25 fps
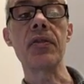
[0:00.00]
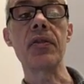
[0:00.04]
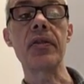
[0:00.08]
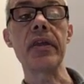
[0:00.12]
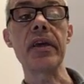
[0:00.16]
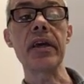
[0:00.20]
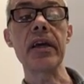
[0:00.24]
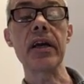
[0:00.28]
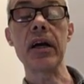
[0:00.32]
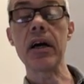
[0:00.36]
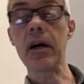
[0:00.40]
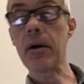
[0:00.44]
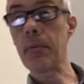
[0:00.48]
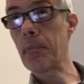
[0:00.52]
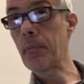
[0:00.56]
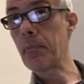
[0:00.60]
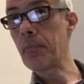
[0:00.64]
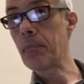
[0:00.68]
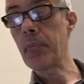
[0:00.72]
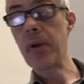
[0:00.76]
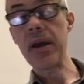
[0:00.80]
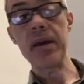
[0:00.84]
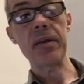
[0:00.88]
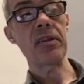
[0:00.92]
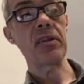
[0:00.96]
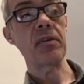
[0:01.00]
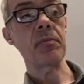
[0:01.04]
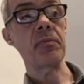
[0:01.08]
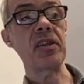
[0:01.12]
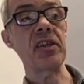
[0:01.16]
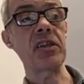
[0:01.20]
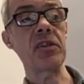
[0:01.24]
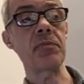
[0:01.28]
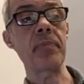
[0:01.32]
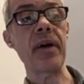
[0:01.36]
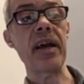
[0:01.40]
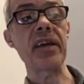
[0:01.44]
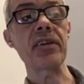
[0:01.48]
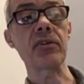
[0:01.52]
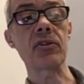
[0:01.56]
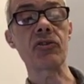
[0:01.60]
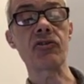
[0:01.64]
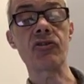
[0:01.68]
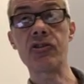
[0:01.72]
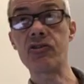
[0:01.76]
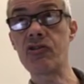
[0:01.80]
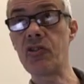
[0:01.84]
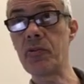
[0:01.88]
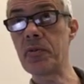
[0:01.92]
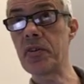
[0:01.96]
the, um, the, this basal
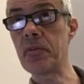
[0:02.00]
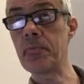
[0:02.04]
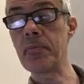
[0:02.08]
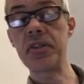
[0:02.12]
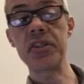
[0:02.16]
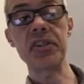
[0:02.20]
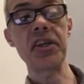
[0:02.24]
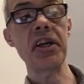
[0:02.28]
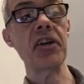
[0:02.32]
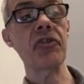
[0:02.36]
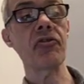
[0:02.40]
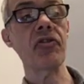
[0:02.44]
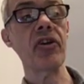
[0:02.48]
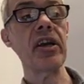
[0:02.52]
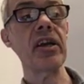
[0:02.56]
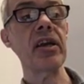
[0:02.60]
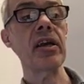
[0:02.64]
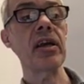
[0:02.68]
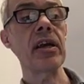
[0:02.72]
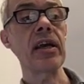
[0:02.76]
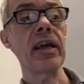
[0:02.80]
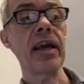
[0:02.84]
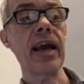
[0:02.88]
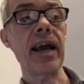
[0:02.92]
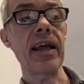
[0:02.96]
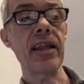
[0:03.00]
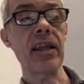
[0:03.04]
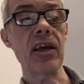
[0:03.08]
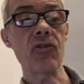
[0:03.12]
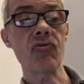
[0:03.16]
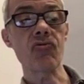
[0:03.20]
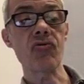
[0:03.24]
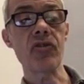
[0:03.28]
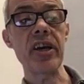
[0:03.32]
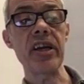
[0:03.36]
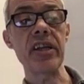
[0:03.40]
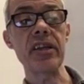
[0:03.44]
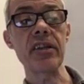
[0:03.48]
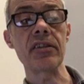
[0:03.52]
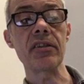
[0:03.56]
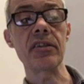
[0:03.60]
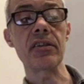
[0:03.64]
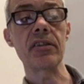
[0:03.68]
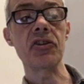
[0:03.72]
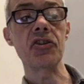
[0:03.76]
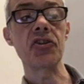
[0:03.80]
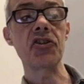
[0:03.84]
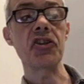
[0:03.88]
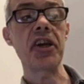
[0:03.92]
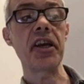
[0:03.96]
transcription machinery and then read into
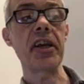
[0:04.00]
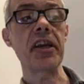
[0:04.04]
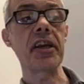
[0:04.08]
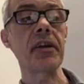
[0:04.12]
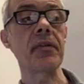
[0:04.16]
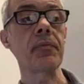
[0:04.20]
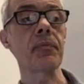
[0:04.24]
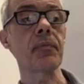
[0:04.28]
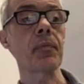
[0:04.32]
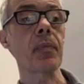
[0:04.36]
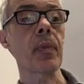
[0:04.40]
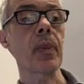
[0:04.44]
the gene